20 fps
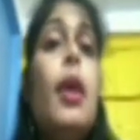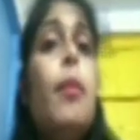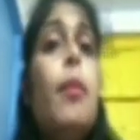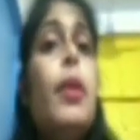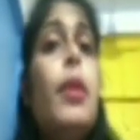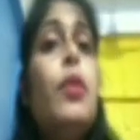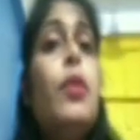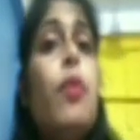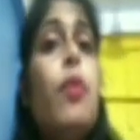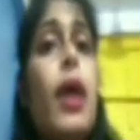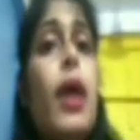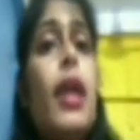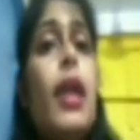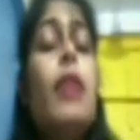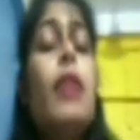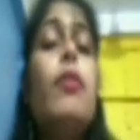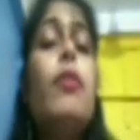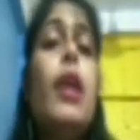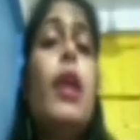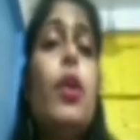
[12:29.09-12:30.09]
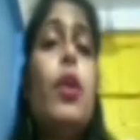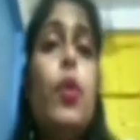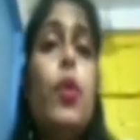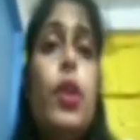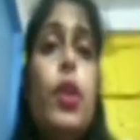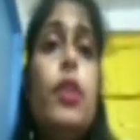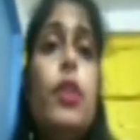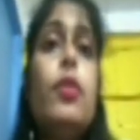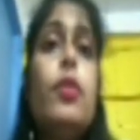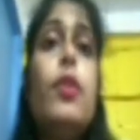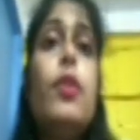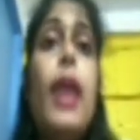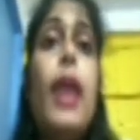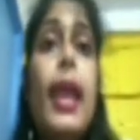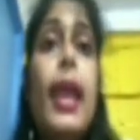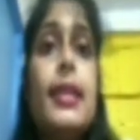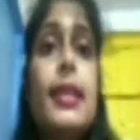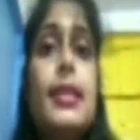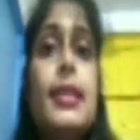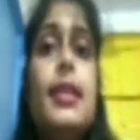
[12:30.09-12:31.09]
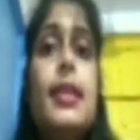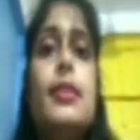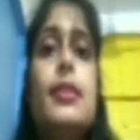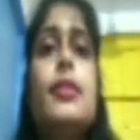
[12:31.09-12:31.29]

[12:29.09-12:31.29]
But while we are going to access